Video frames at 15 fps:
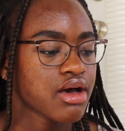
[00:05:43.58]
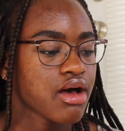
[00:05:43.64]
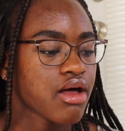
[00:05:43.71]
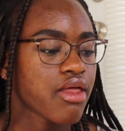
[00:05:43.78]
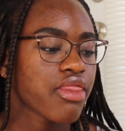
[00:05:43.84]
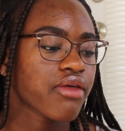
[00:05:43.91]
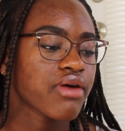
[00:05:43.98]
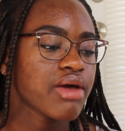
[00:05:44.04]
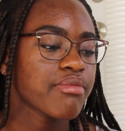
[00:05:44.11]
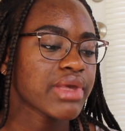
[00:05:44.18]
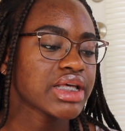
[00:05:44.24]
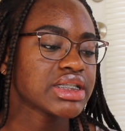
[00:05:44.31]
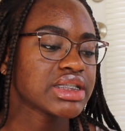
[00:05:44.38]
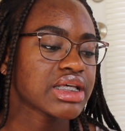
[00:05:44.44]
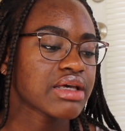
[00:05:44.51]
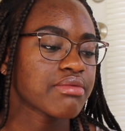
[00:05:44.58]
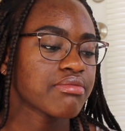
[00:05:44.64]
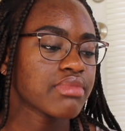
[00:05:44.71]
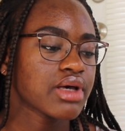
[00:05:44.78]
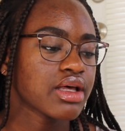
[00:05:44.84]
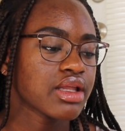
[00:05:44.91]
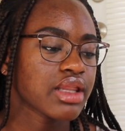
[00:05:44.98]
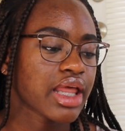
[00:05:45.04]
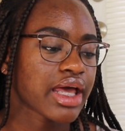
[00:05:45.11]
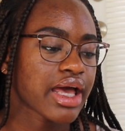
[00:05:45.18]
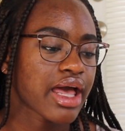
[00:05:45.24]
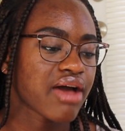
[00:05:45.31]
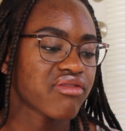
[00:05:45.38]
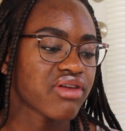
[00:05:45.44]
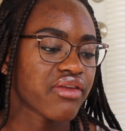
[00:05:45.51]
Although it may seem like I
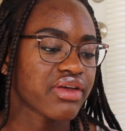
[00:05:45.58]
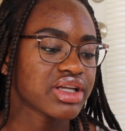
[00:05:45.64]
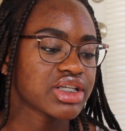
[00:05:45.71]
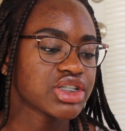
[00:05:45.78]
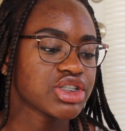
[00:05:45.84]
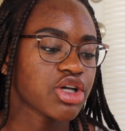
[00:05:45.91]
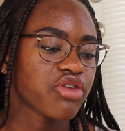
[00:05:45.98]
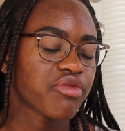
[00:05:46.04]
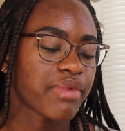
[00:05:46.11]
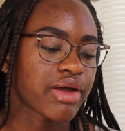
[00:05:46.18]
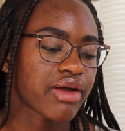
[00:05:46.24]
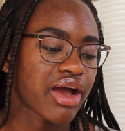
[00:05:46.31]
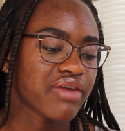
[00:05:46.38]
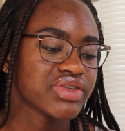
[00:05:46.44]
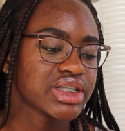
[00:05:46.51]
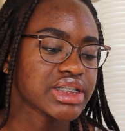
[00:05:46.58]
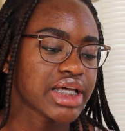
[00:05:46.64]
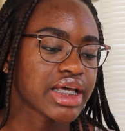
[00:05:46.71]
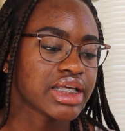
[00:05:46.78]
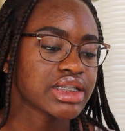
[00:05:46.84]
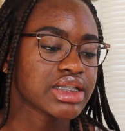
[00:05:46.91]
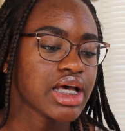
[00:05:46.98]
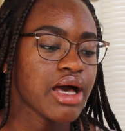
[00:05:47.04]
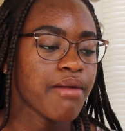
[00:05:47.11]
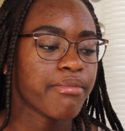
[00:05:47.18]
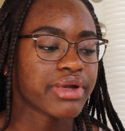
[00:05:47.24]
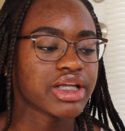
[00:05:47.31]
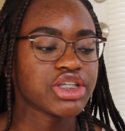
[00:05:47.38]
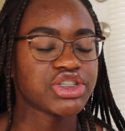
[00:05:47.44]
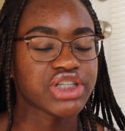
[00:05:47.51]
have nothing to show for my crafting days,
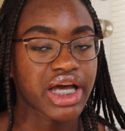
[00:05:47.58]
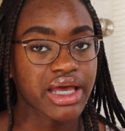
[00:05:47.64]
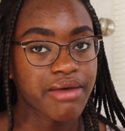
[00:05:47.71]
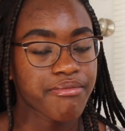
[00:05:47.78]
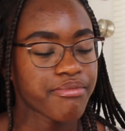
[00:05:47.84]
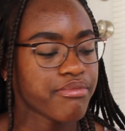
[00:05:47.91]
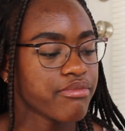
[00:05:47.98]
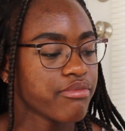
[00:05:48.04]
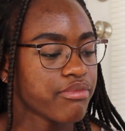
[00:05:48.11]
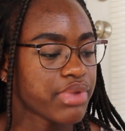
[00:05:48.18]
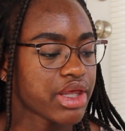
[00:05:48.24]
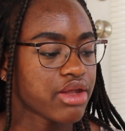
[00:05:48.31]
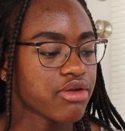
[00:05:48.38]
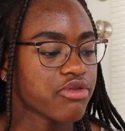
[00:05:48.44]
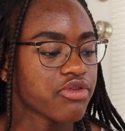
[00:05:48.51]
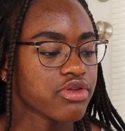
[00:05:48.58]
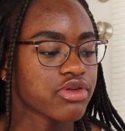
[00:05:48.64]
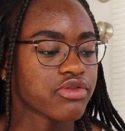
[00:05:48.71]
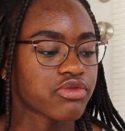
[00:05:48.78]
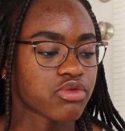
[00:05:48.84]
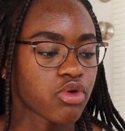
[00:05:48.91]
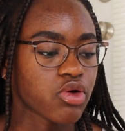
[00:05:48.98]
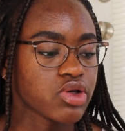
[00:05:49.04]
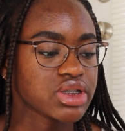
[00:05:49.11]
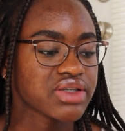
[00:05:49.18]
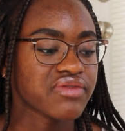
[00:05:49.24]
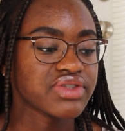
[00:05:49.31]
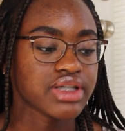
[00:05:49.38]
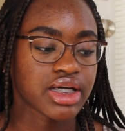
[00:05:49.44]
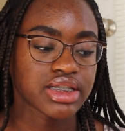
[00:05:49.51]
but a giant bin full of rolls
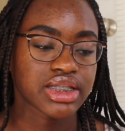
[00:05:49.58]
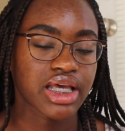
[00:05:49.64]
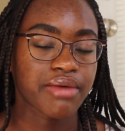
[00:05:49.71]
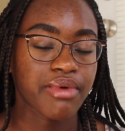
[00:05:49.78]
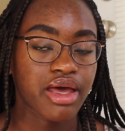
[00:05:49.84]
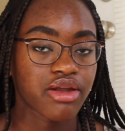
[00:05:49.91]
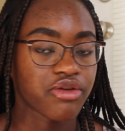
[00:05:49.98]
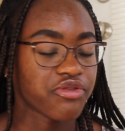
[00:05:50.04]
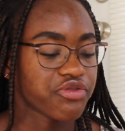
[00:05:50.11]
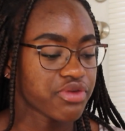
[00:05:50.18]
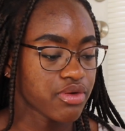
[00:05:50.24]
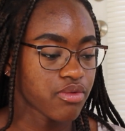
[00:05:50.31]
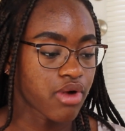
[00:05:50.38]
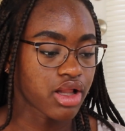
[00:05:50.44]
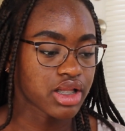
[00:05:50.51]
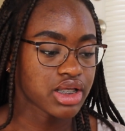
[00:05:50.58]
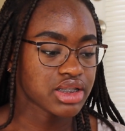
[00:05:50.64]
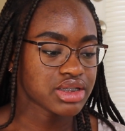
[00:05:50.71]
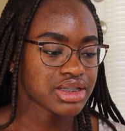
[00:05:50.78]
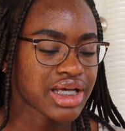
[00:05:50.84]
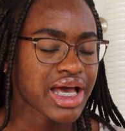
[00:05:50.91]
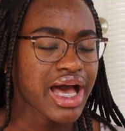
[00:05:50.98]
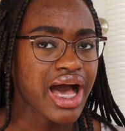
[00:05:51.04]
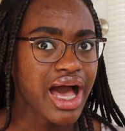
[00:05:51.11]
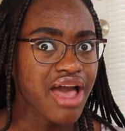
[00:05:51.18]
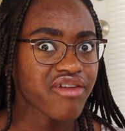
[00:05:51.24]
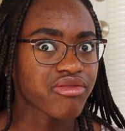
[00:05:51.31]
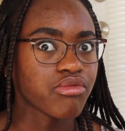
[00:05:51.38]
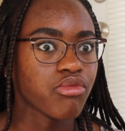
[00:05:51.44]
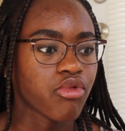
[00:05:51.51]
of duct tape and a few wallets. I
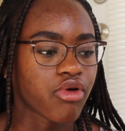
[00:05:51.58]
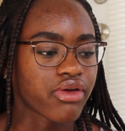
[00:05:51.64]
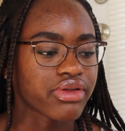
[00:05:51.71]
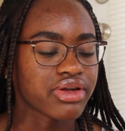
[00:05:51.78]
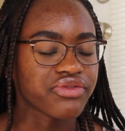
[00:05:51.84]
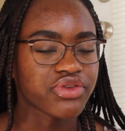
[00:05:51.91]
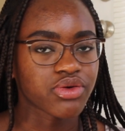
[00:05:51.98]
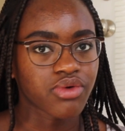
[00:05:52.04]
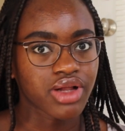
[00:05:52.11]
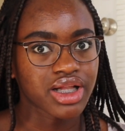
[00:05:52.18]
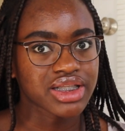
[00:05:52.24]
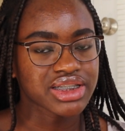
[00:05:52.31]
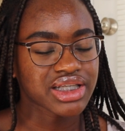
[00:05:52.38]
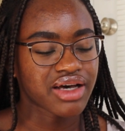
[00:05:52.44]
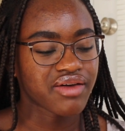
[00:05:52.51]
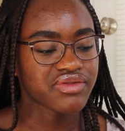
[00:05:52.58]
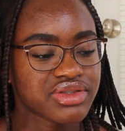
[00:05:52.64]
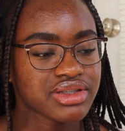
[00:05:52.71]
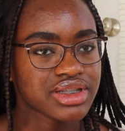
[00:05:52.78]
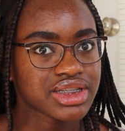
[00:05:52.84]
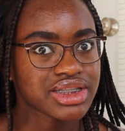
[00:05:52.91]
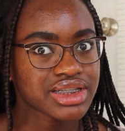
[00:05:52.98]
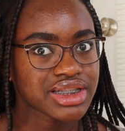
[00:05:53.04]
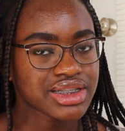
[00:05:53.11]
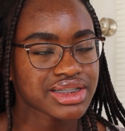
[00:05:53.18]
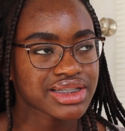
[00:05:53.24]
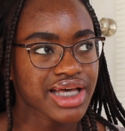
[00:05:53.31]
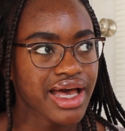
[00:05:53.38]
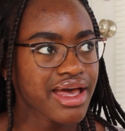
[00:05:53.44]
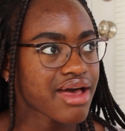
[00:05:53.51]
have more than a few wallets left.
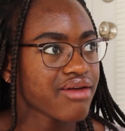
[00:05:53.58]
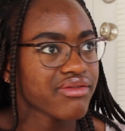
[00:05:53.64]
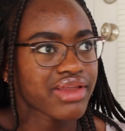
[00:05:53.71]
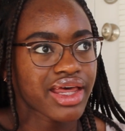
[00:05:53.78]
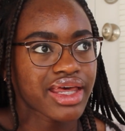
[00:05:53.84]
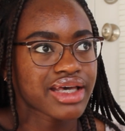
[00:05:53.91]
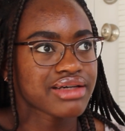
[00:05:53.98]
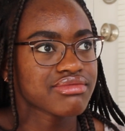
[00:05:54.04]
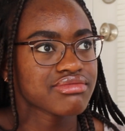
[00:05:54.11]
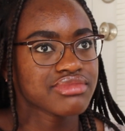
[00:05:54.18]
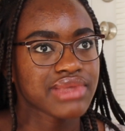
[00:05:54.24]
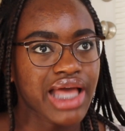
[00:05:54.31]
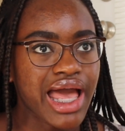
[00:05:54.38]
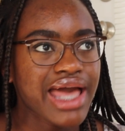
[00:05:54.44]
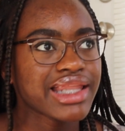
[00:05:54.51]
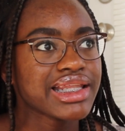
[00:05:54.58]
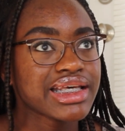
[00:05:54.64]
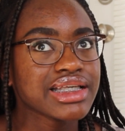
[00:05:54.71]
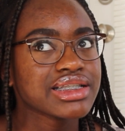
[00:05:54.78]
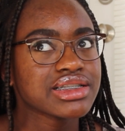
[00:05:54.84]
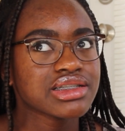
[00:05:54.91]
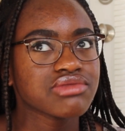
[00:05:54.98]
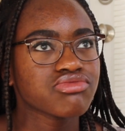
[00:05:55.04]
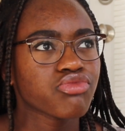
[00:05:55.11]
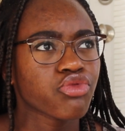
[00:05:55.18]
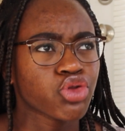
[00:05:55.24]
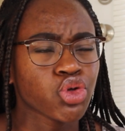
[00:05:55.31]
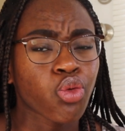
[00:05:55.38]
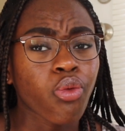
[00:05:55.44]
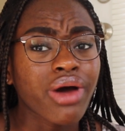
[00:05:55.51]
Sis, I have like at least
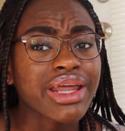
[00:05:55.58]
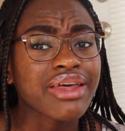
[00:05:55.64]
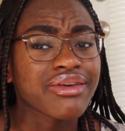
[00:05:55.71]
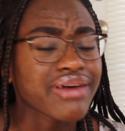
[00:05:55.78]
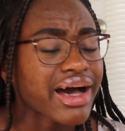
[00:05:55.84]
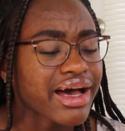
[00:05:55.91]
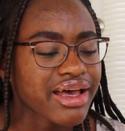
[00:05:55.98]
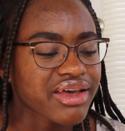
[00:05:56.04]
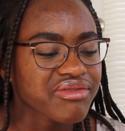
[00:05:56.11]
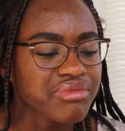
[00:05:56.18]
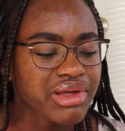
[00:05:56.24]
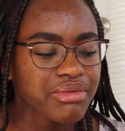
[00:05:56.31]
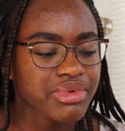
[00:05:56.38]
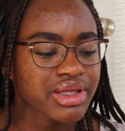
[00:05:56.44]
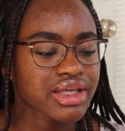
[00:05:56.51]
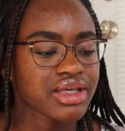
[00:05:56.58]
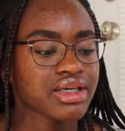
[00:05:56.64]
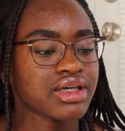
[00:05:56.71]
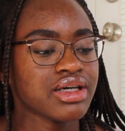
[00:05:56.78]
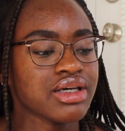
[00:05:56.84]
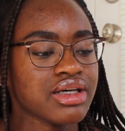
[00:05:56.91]
25 maybe.